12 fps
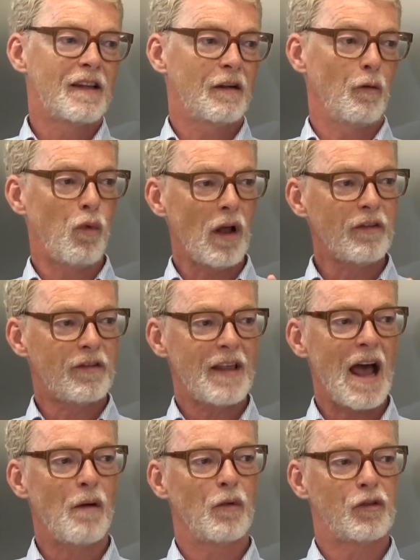Once
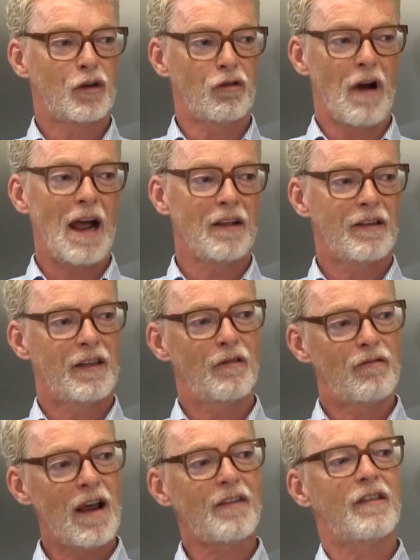that was cracked, the
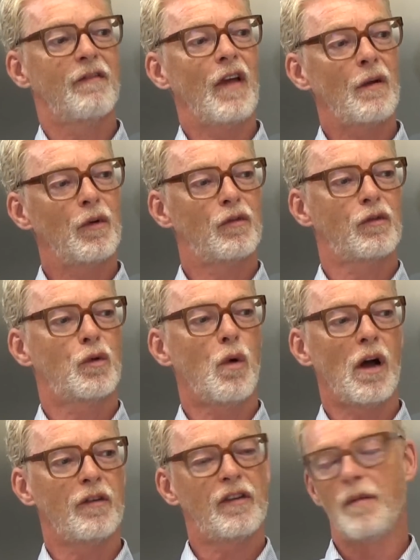rest of it was
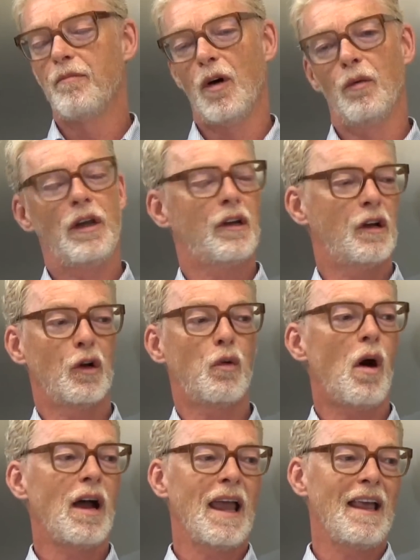quite simple. You can
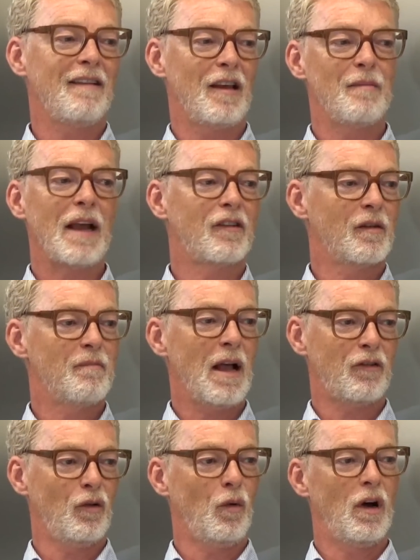quite easily make some
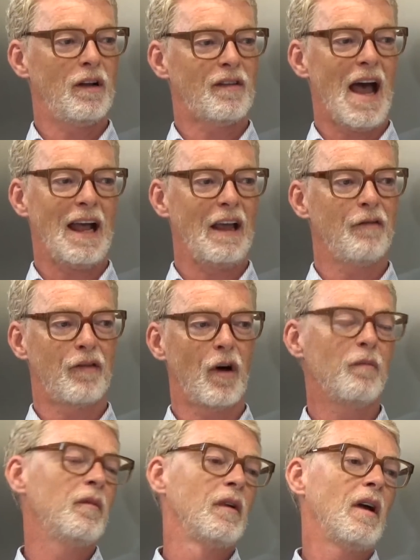metalwork to hang it
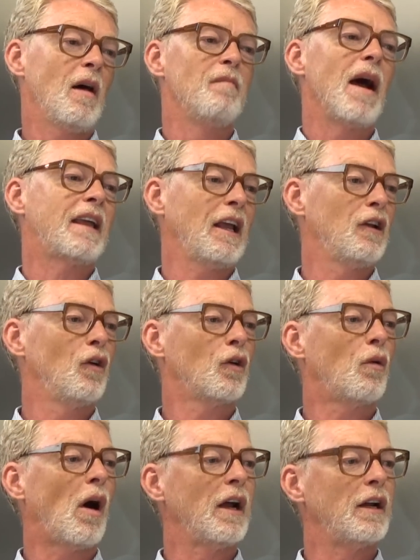from, make it look
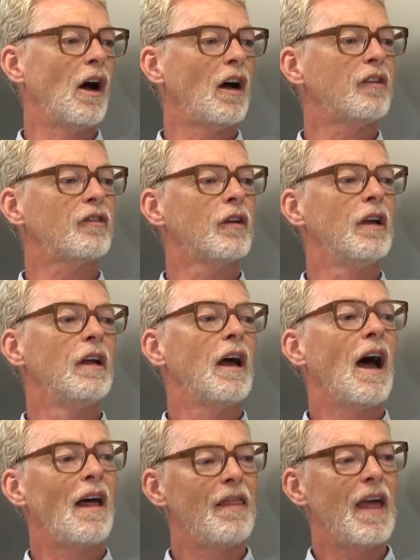quite nice,
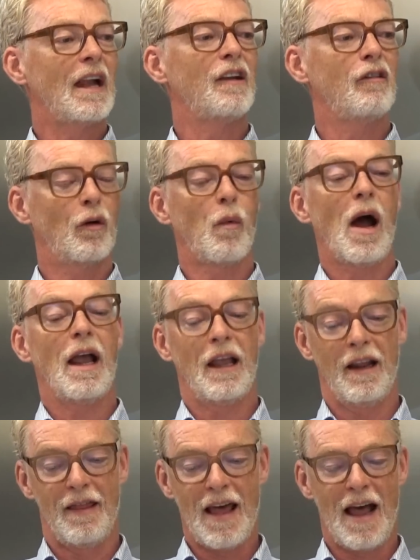and then you're away.
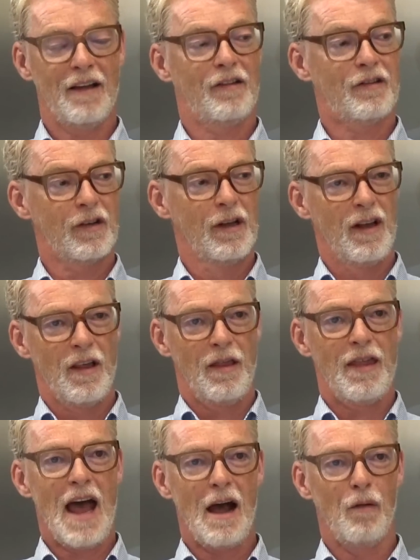And
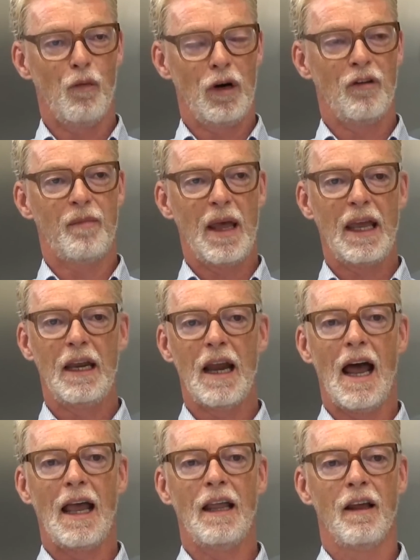that would have been
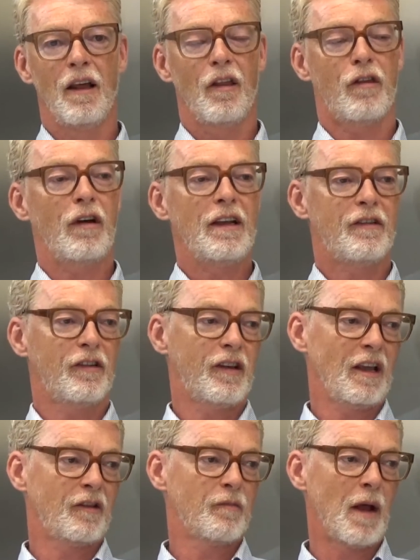a 3 to
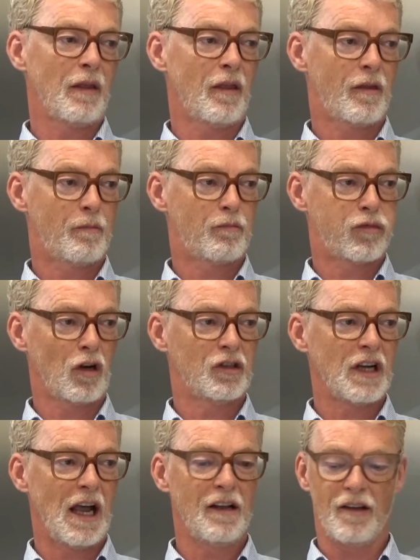6 month
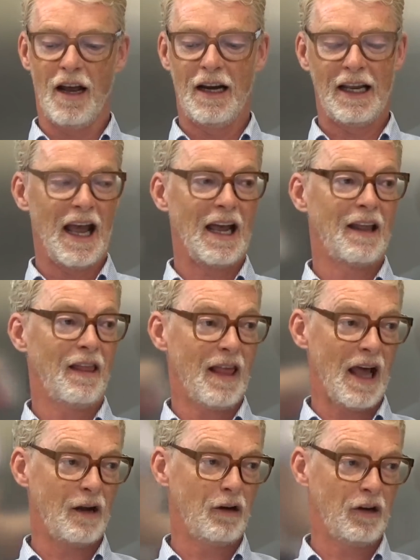project. And again,
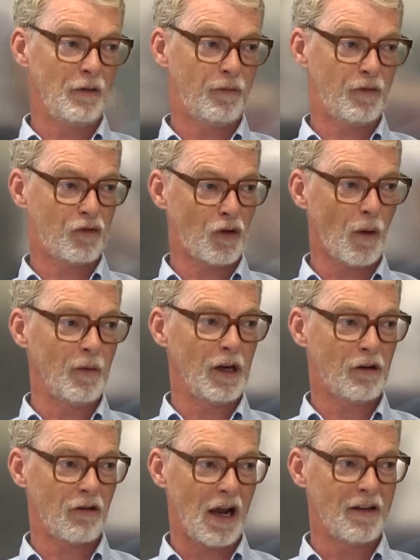then you've stopped the
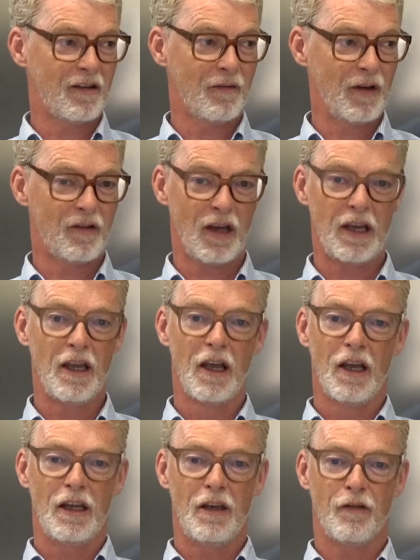creativity,
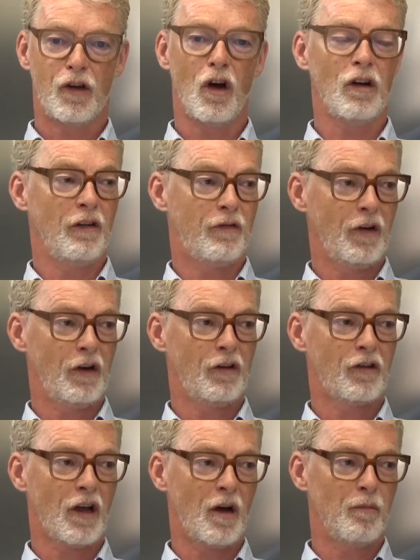you've got your
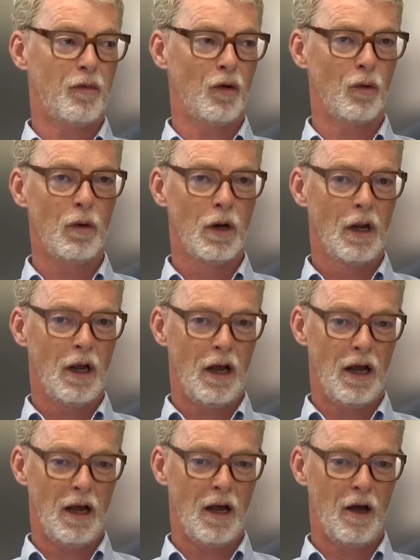first sample,
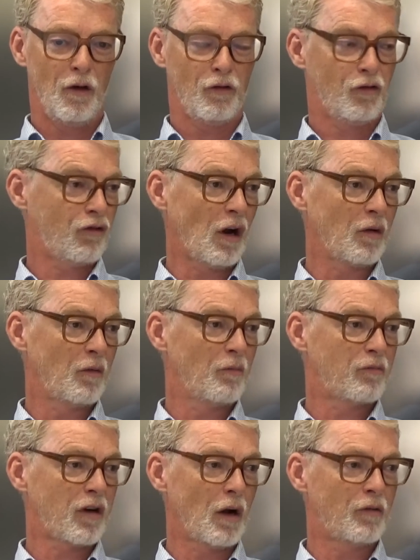stroke
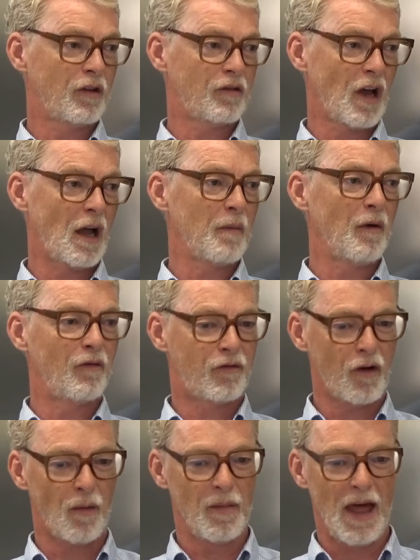prototype, and
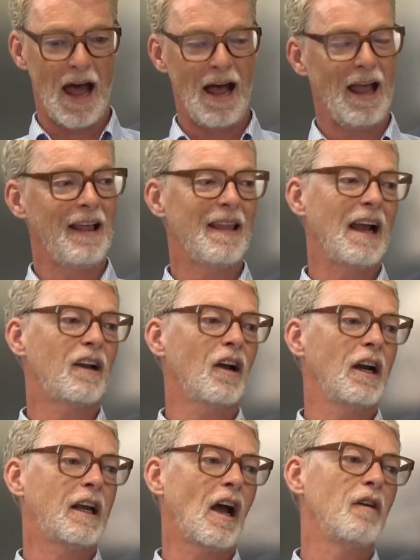from that it then
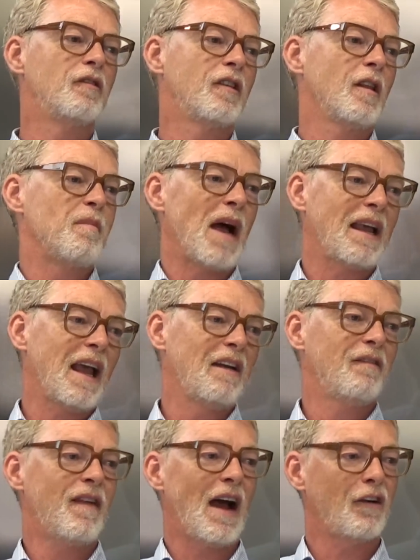kind of goes to the back
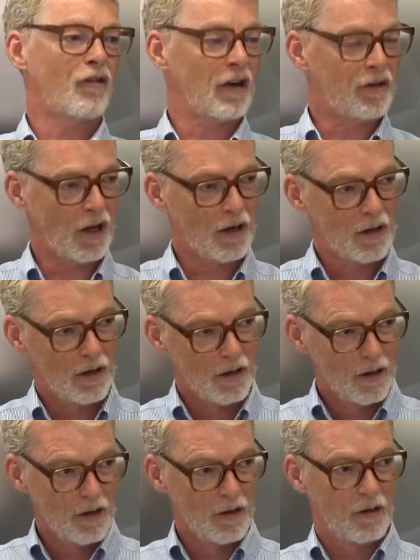end factory to
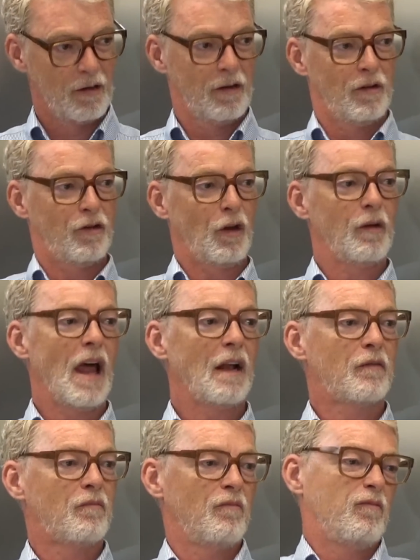do their
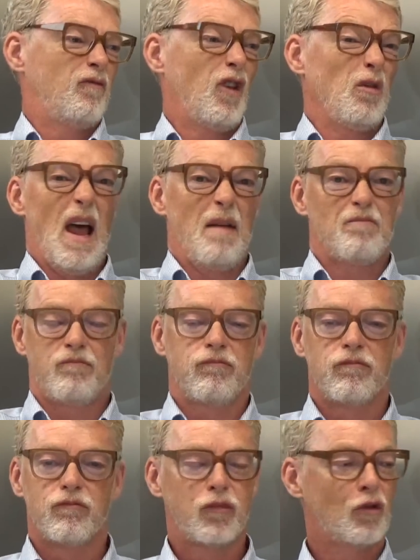
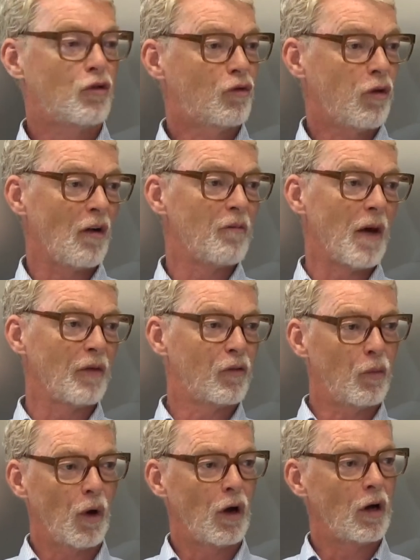12-month
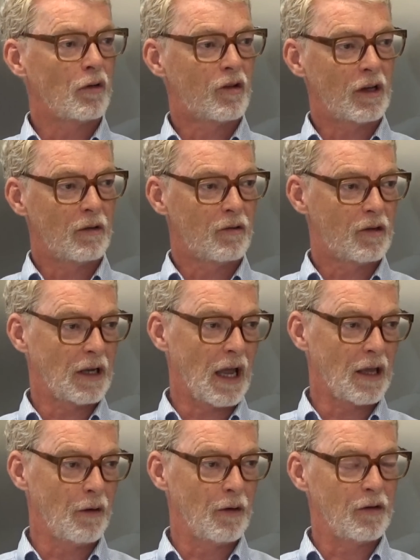work to
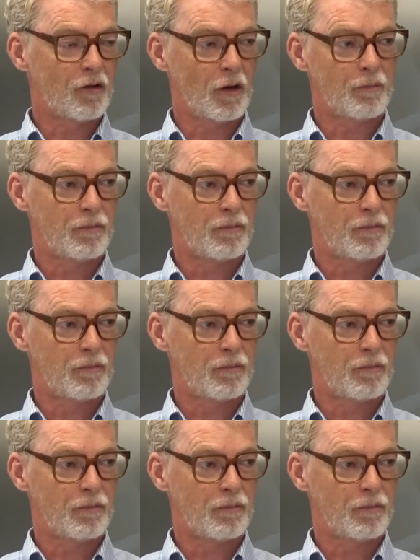get you into.